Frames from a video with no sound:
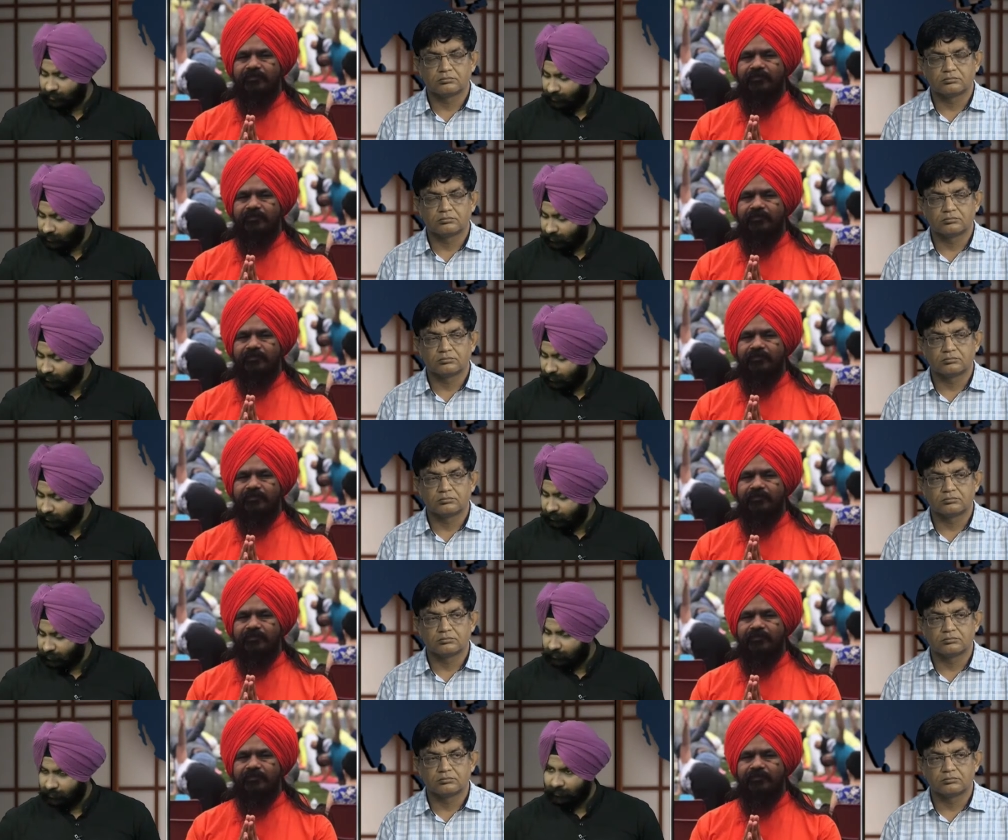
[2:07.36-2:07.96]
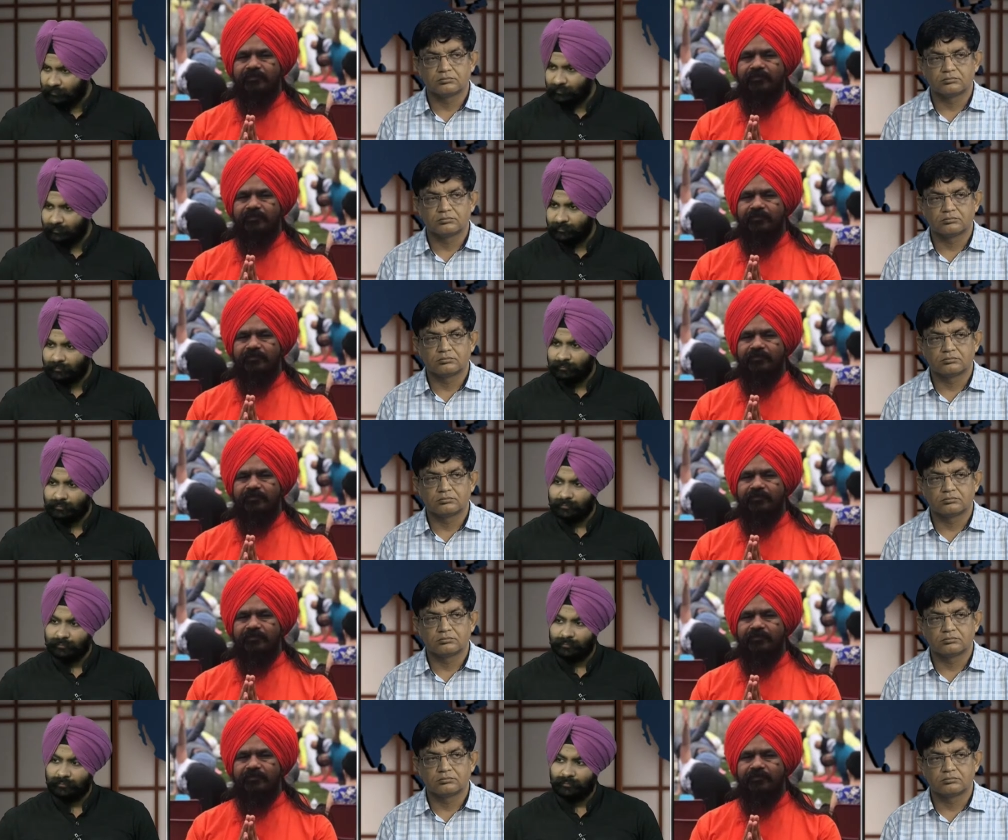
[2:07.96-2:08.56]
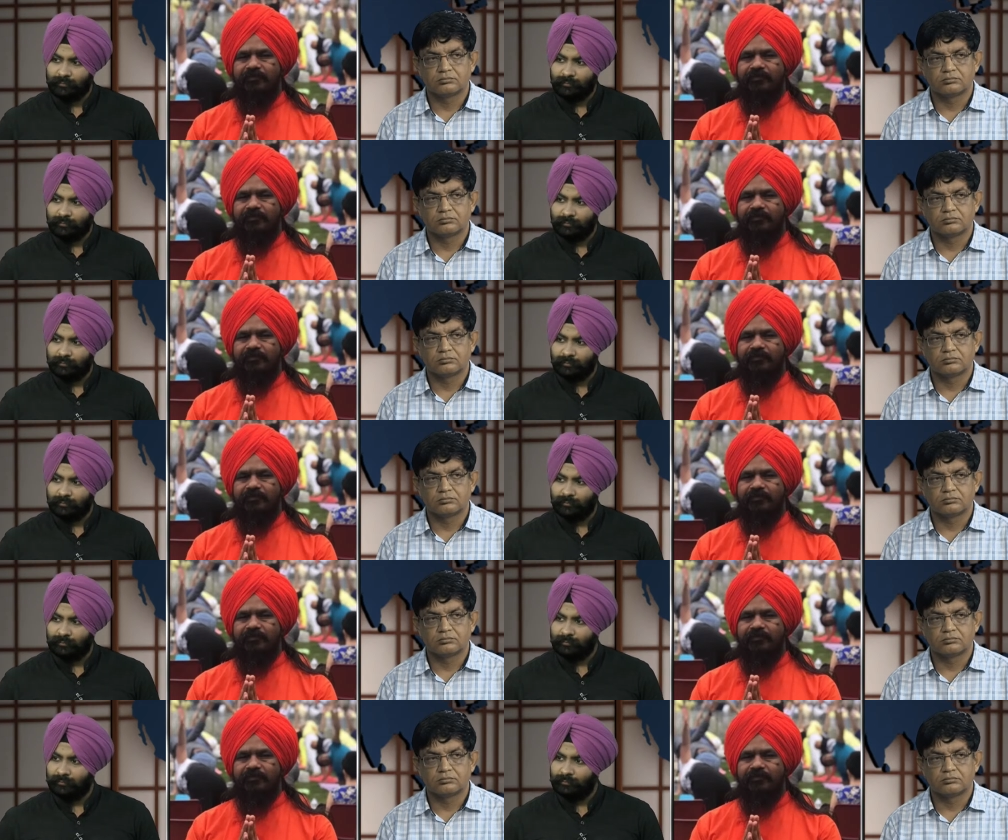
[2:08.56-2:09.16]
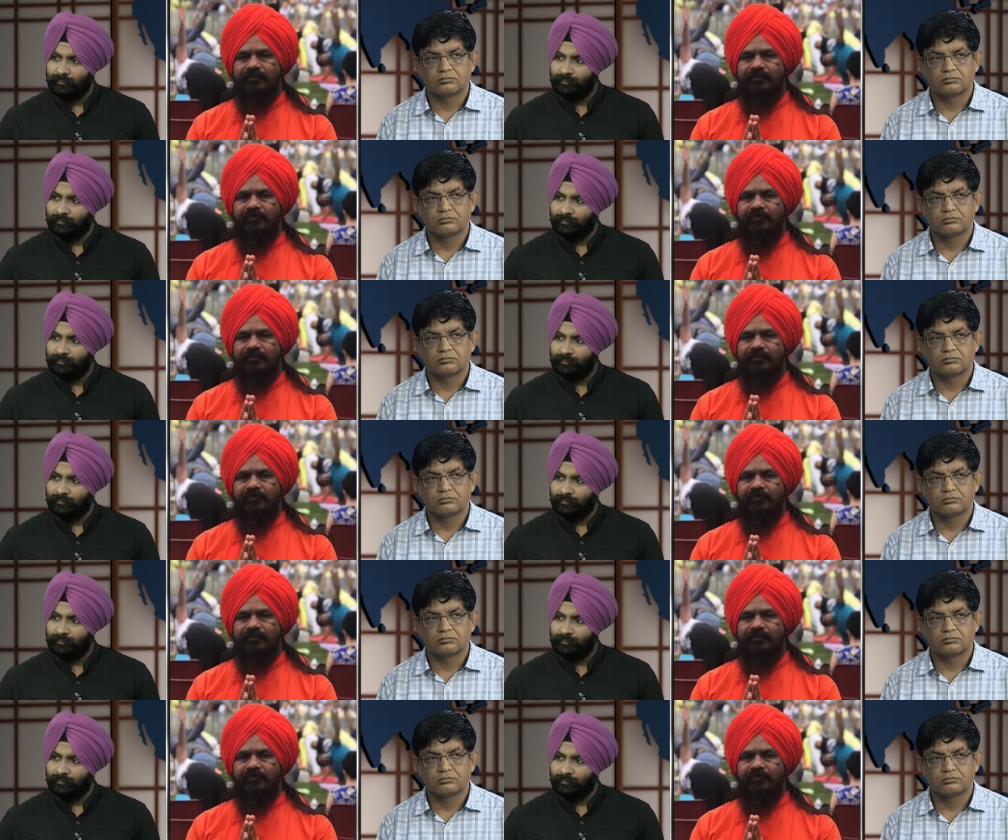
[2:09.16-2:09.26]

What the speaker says: No one is speaking in this clip.